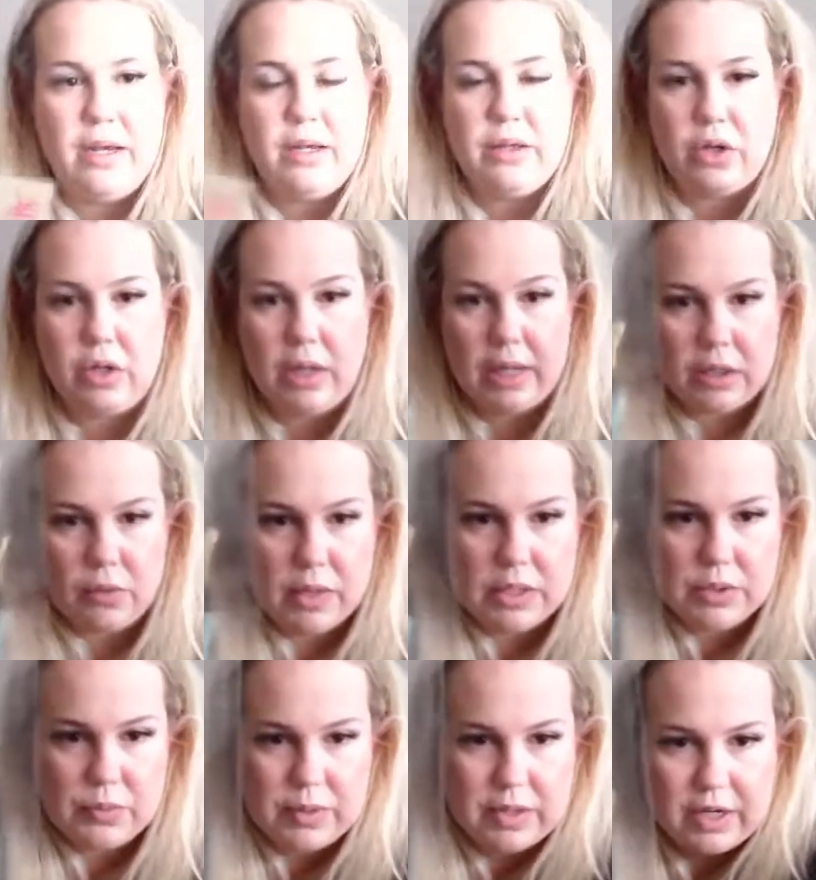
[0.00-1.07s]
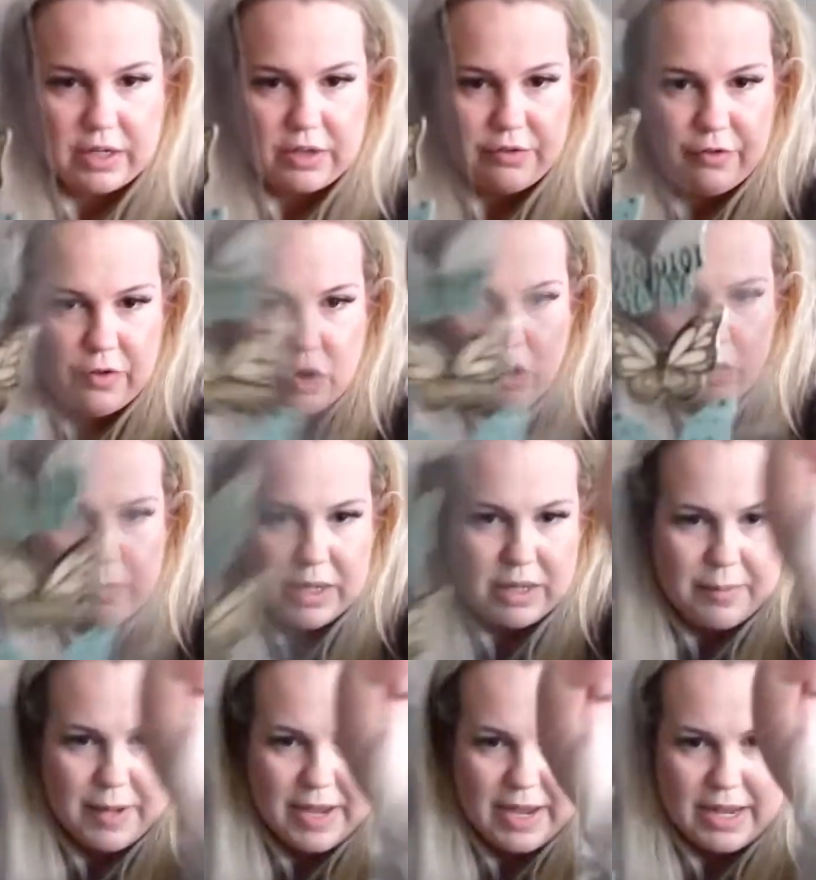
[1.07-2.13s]
They're like the ones with like the foam on the
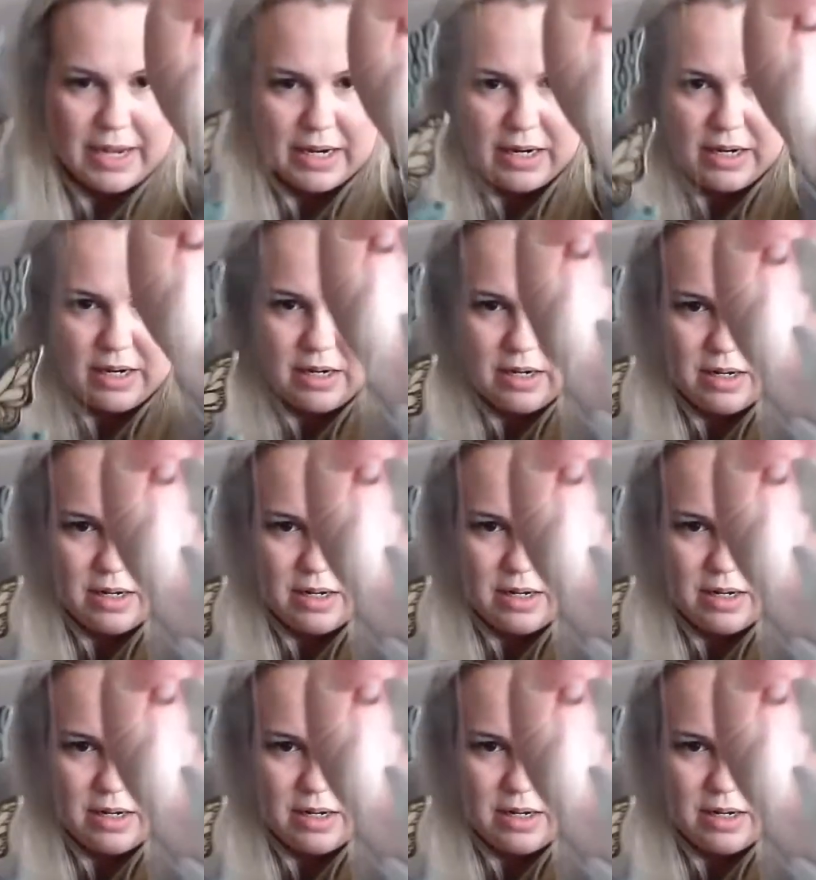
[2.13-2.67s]
back,